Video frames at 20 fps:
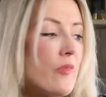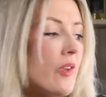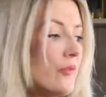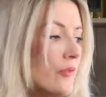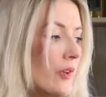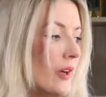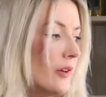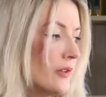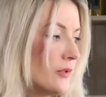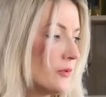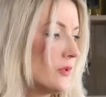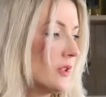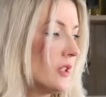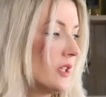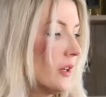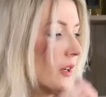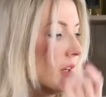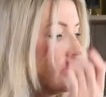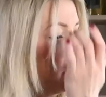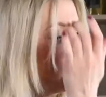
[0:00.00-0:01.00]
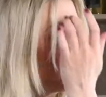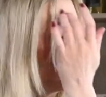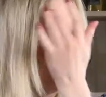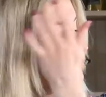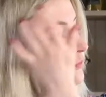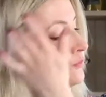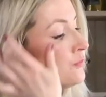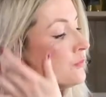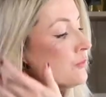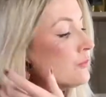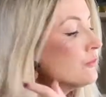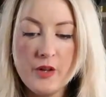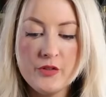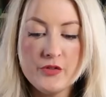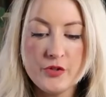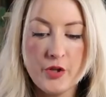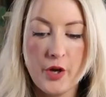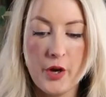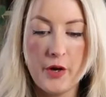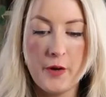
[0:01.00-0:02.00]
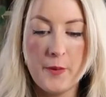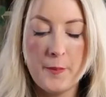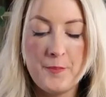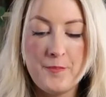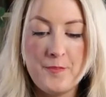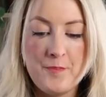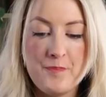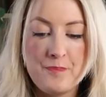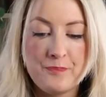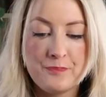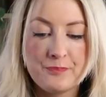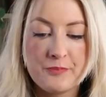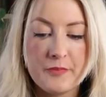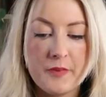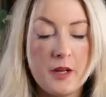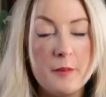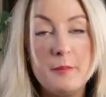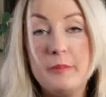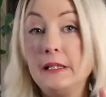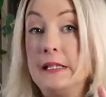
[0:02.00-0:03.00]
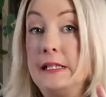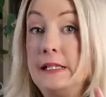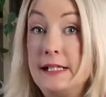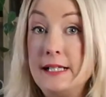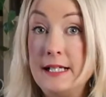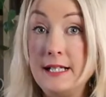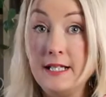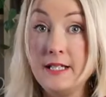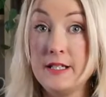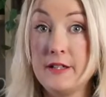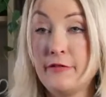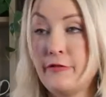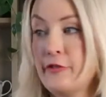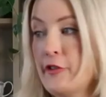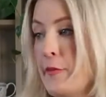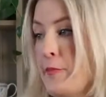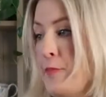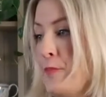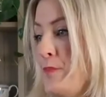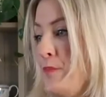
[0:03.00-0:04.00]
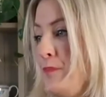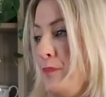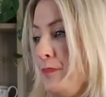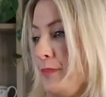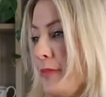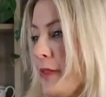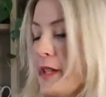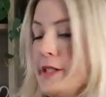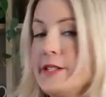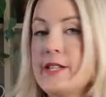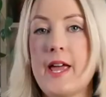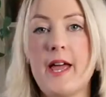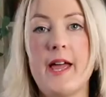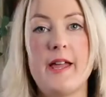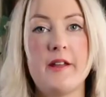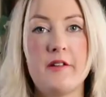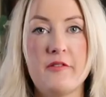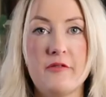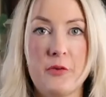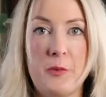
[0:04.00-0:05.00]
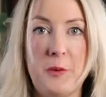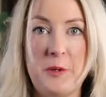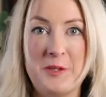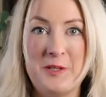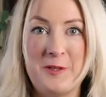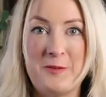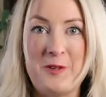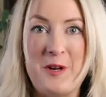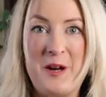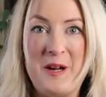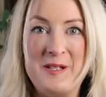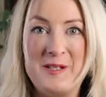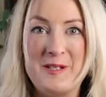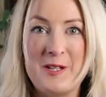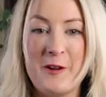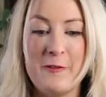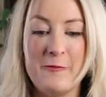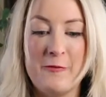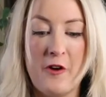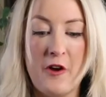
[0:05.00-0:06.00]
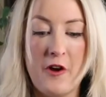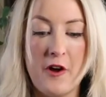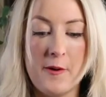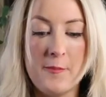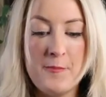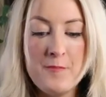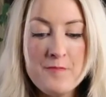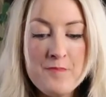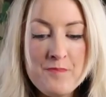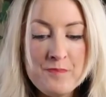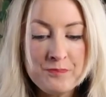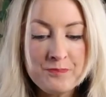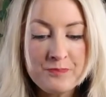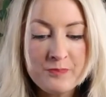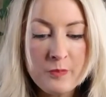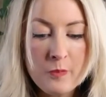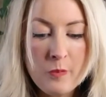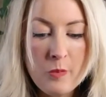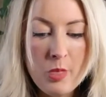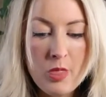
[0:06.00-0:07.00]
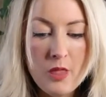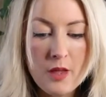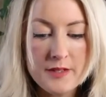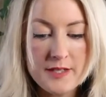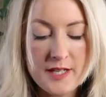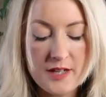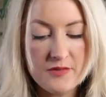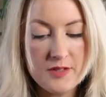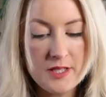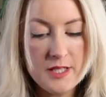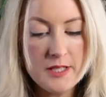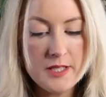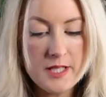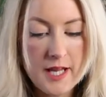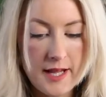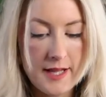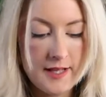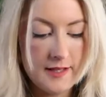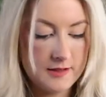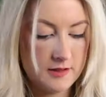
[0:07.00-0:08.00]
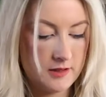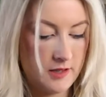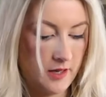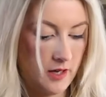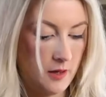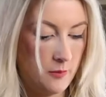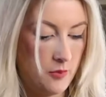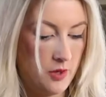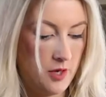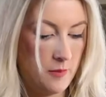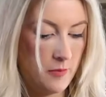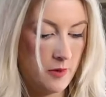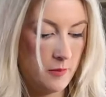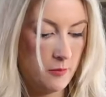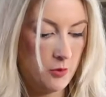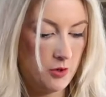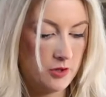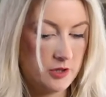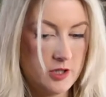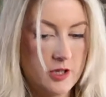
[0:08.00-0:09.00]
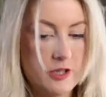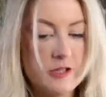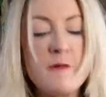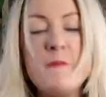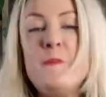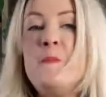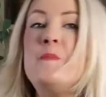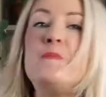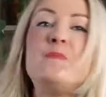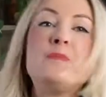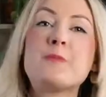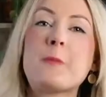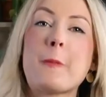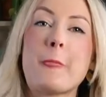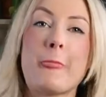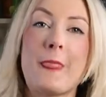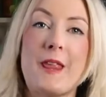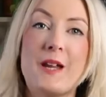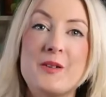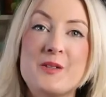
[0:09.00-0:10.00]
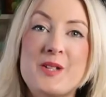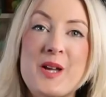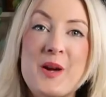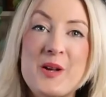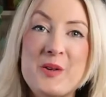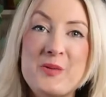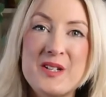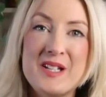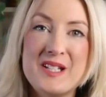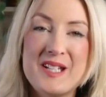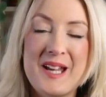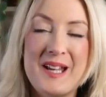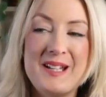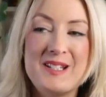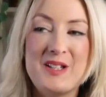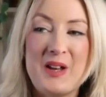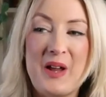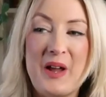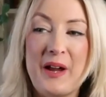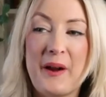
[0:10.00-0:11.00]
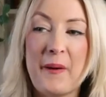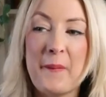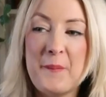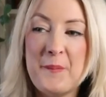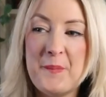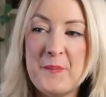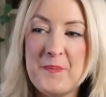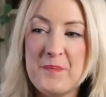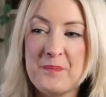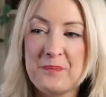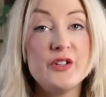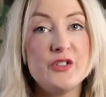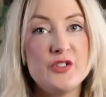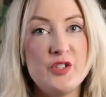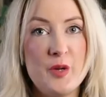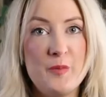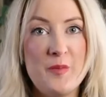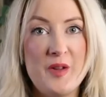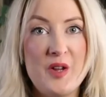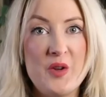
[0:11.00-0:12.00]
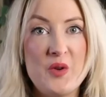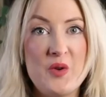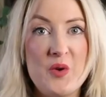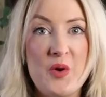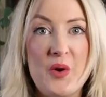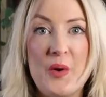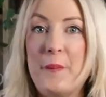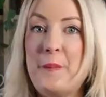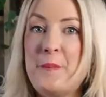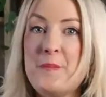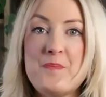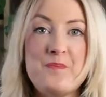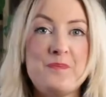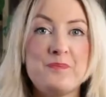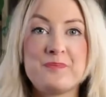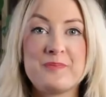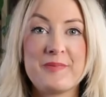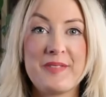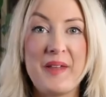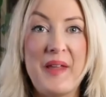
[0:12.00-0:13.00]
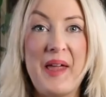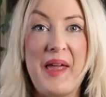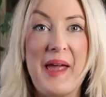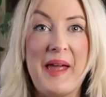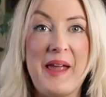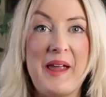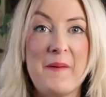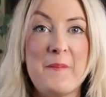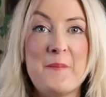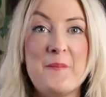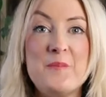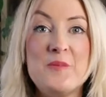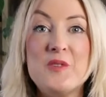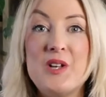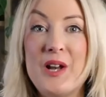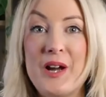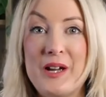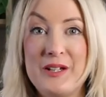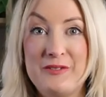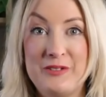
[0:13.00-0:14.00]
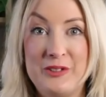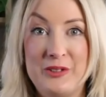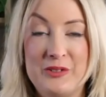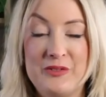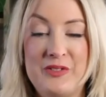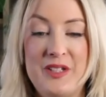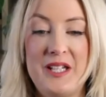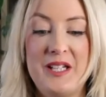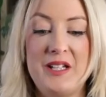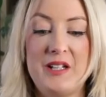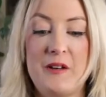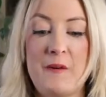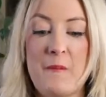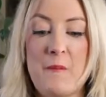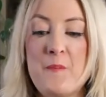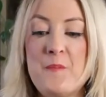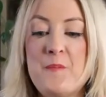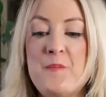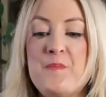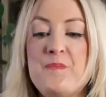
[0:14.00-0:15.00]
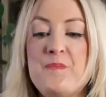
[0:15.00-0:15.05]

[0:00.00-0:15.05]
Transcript: That is really nice. So, completely different to any of the ones I've tried so far. Definitely tastes like a premium product. And I'll tell you what it tastes like, assuming you're not a lifelong vegan.